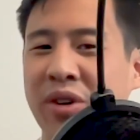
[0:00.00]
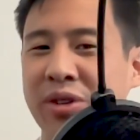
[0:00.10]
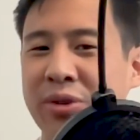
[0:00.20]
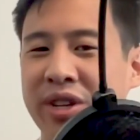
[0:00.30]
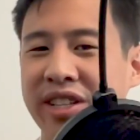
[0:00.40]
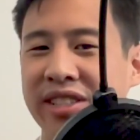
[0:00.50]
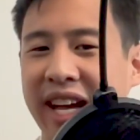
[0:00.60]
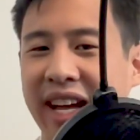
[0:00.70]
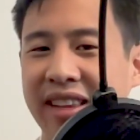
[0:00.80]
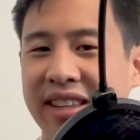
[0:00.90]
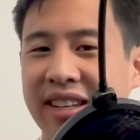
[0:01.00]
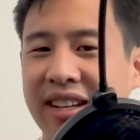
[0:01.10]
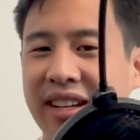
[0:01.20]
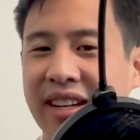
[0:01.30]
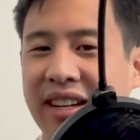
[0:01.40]
like 1 or 2 years. And
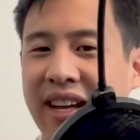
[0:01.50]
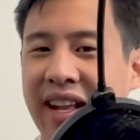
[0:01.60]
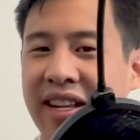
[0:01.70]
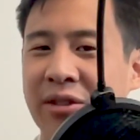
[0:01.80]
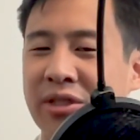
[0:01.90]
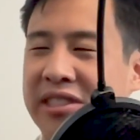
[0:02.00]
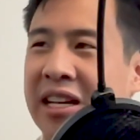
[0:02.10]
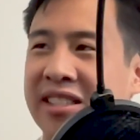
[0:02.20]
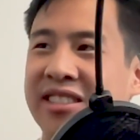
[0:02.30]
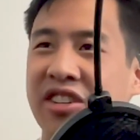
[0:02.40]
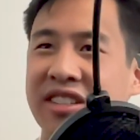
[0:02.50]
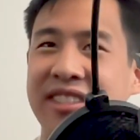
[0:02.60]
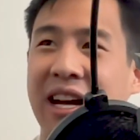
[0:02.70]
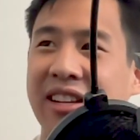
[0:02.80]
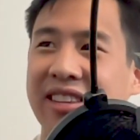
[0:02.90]
then they also started
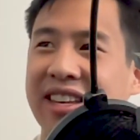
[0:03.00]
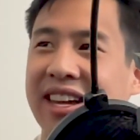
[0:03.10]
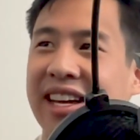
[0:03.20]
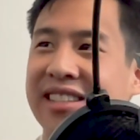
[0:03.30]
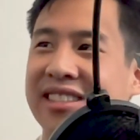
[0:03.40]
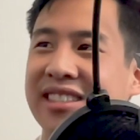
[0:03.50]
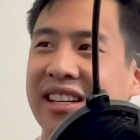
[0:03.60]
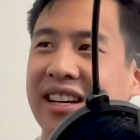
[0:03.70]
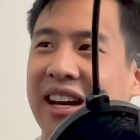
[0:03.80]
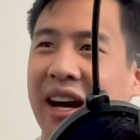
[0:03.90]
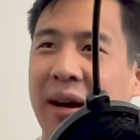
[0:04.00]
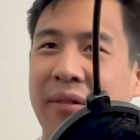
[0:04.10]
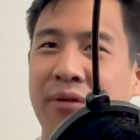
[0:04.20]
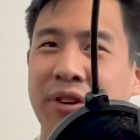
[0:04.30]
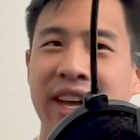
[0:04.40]
selling tickets
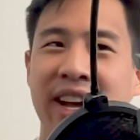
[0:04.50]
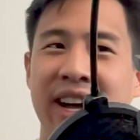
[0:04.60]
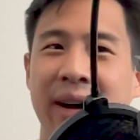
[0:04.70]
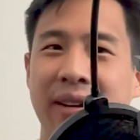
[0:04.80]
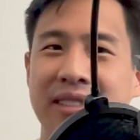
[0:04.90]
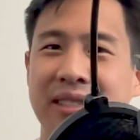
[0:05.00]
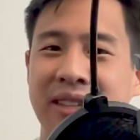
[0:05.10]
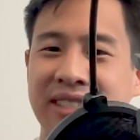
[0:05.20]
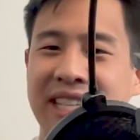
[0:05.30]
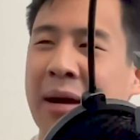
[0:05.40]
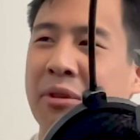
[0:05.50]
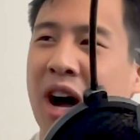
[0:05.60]
for their stand-up